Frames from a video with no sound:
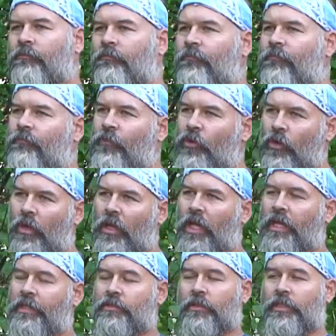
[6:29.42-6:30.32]

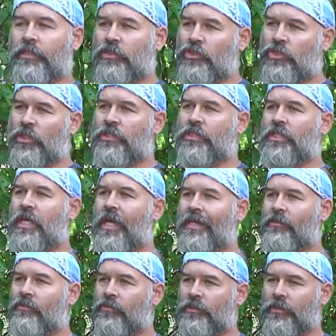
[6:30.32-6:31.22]
fertilizer that's just
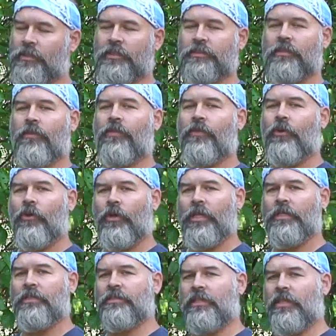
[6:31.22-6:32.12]
nitrogen. It's a
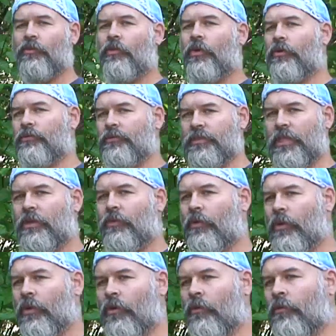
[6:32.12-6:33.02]

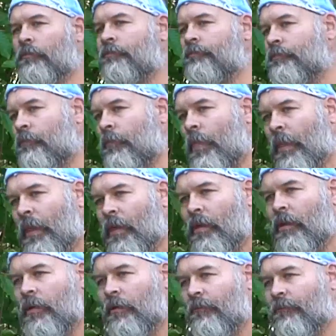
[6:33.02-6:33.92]
30-0-0
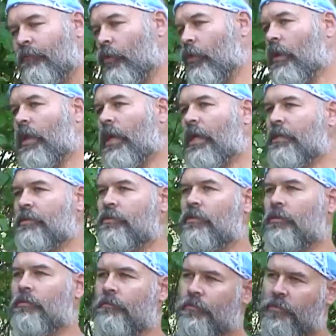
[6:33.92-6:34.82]

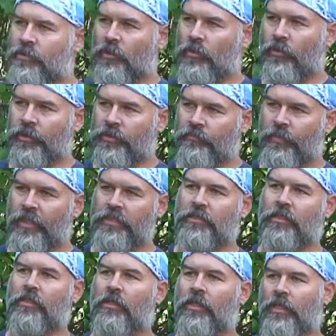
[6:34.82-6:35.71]
fertilizer, so it's
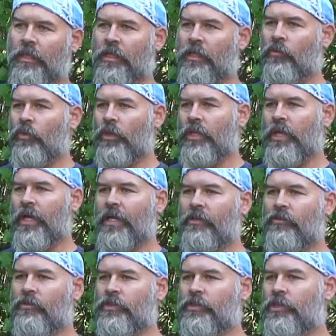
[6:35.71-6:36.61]
basically liquid
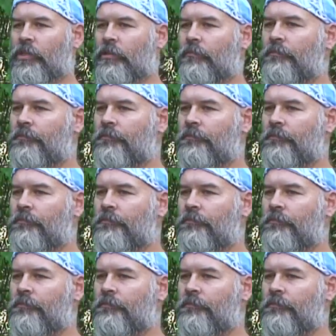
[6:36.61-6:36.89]
nitrogen